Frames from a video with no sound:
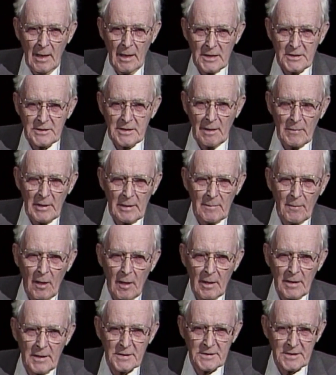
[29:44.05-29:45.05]
A stumbling
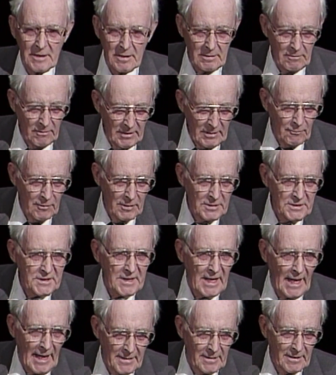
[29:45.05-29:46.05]
block is the Greek word
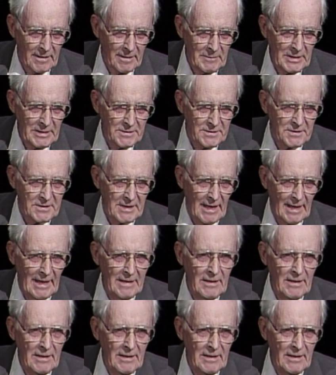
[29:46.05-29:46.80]
scandalon, means a scandal.